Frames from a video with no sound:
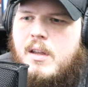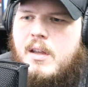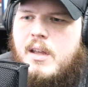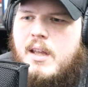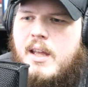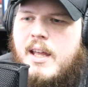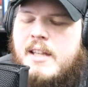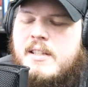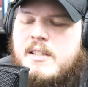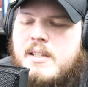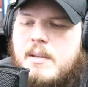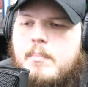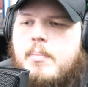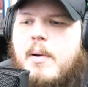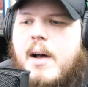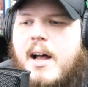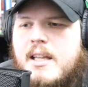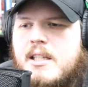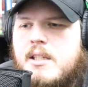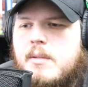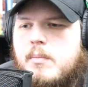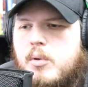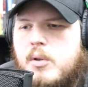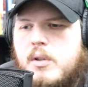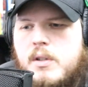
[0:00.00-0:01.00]
It's
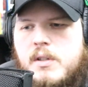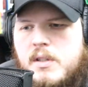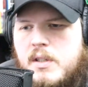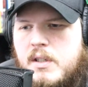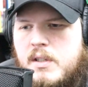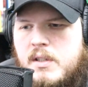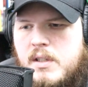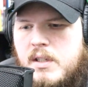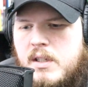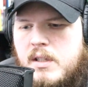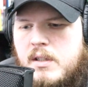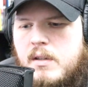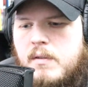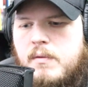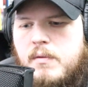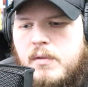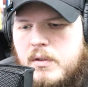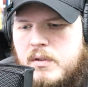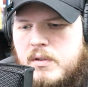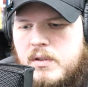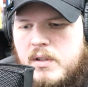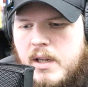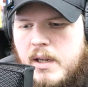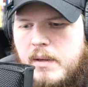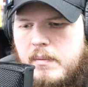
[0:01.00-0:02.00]
impossible to succeed the
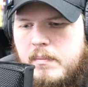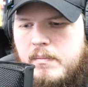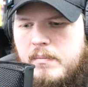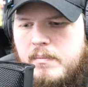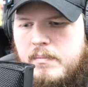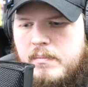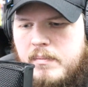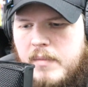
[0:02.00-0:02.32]
first time.